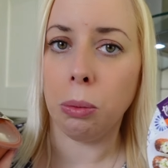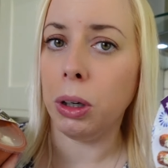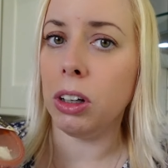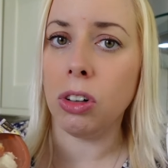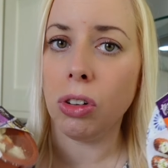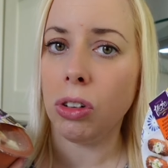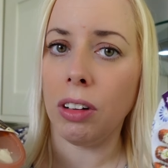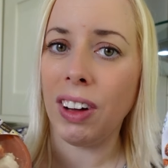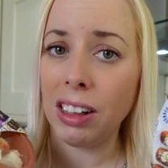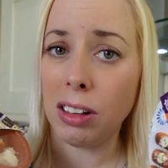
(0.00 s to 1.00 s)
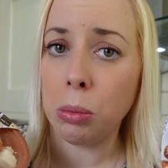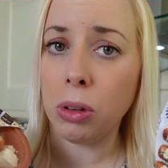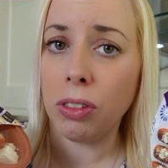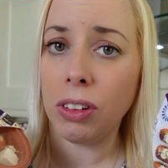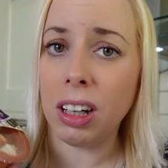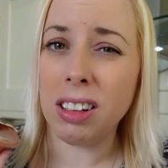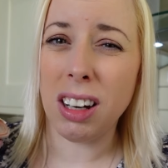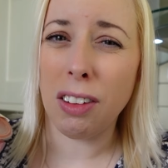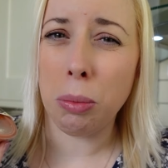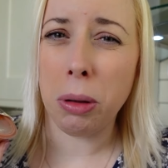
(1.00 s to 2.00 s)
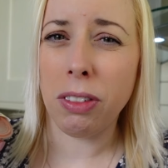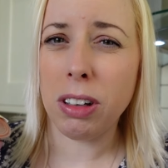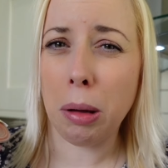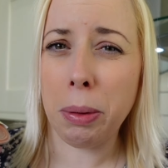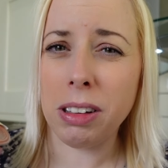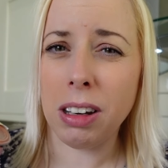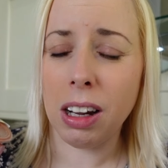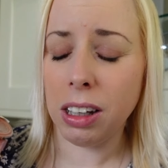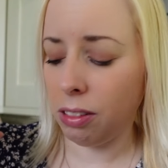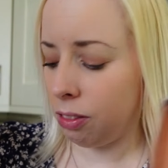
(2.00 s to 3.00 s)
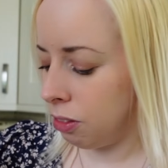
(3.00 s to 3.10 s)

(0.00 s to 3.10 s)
we're going to just sort of add some stuff to this and have a bit of a tapas night.